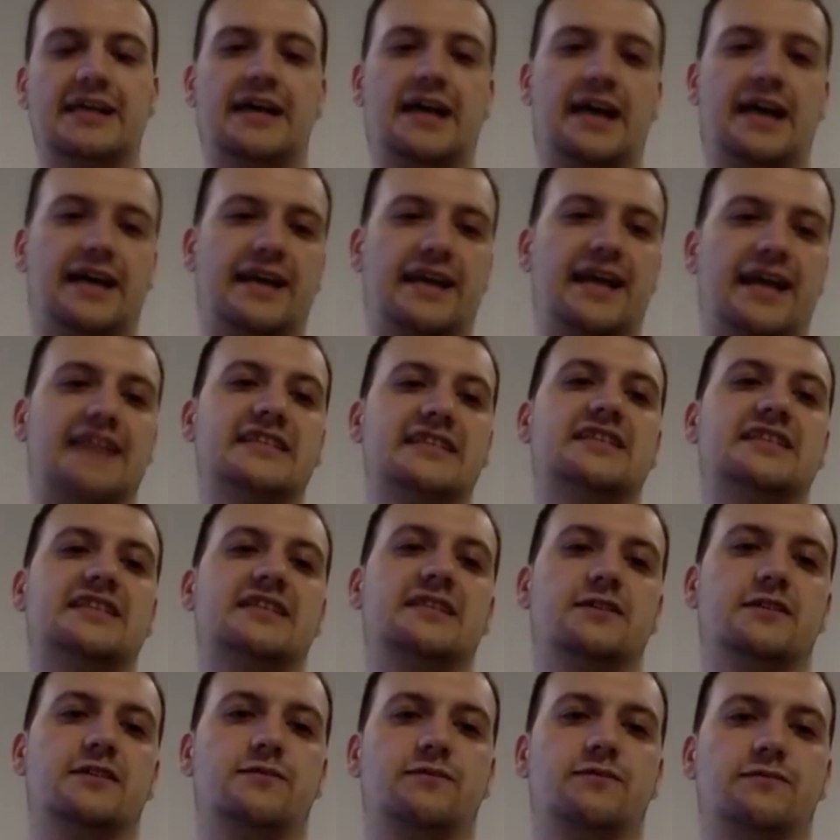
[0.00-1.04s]
and they can see
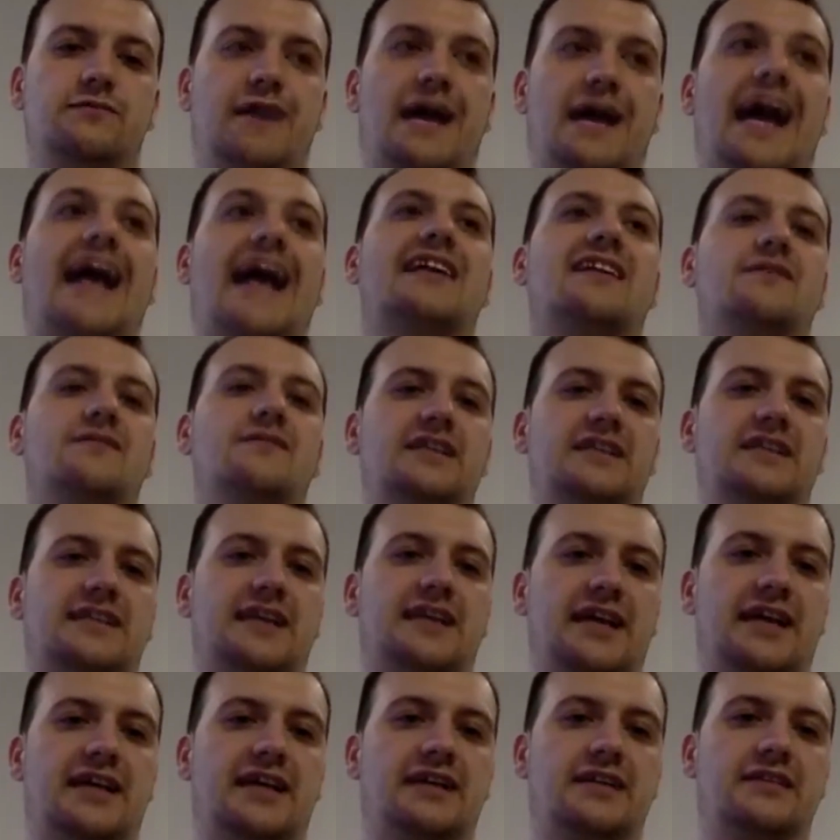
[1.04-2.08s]
that you've actively
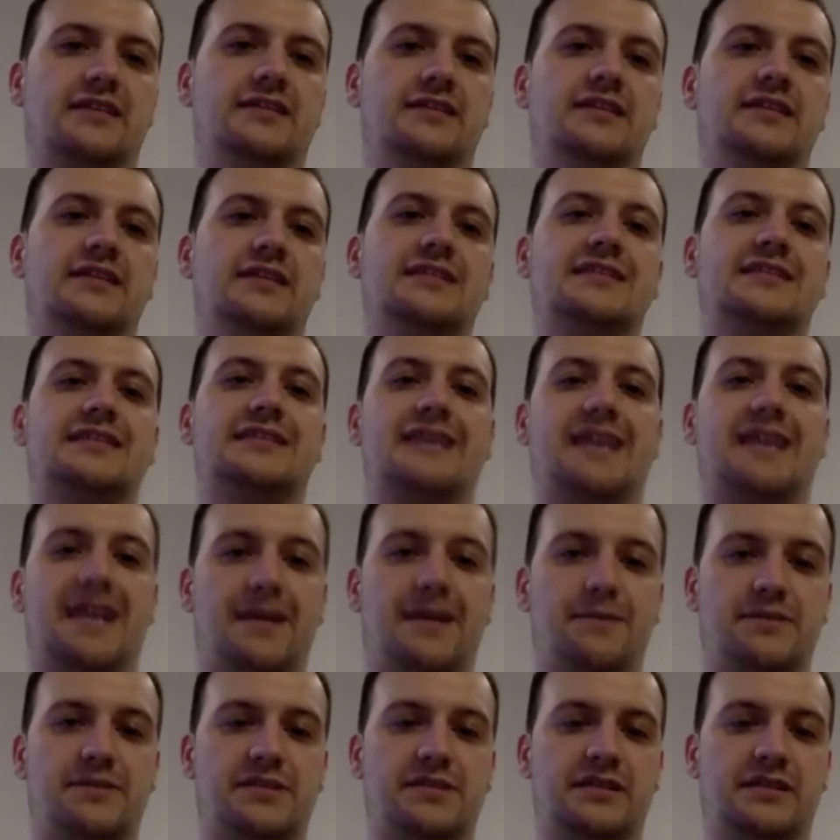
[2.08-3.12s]
taken
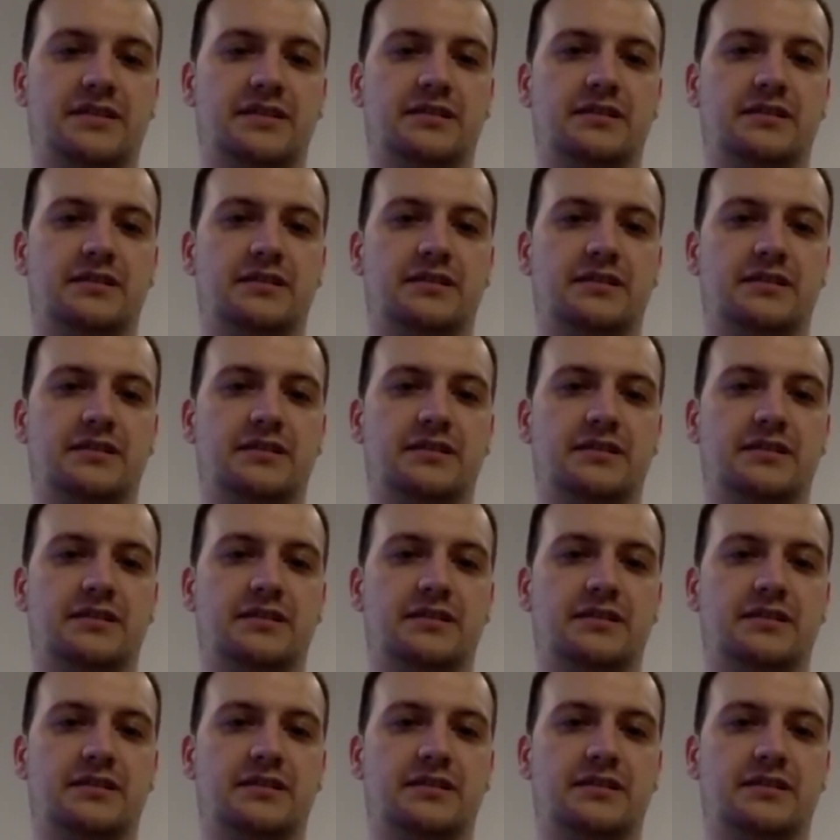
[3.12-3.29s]
steps